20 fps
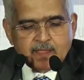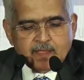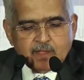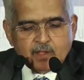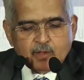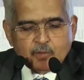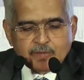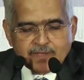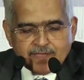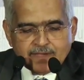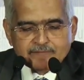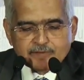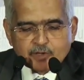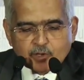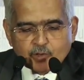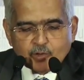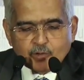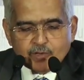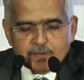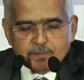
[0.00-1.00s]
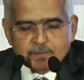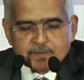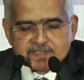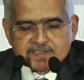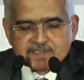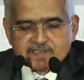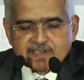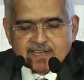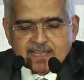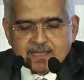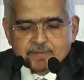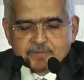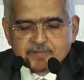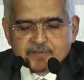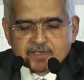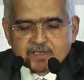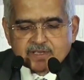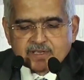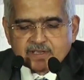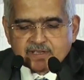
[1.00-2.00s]
We have not only
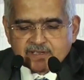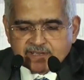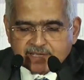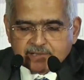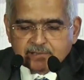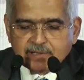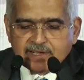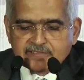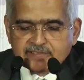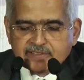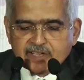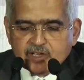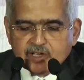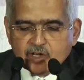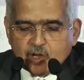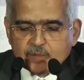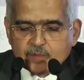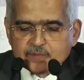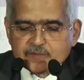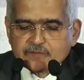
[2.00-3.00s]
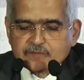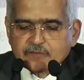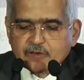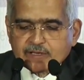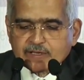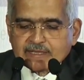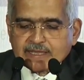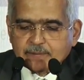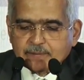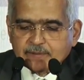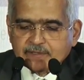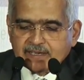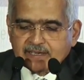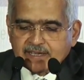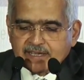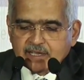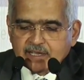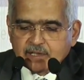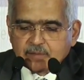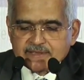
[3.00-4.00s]
prescribed regulatory norms for capital
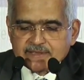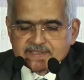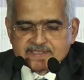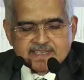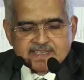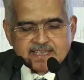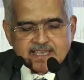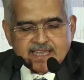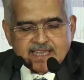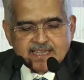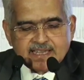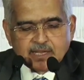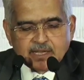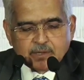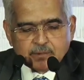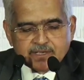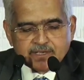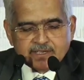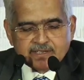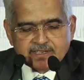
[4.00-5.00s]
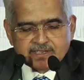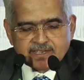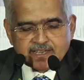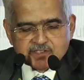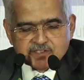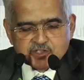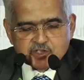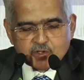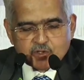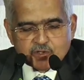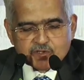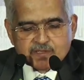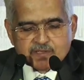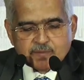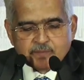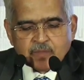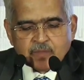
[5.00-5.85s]
adequacy and liquidity ratios,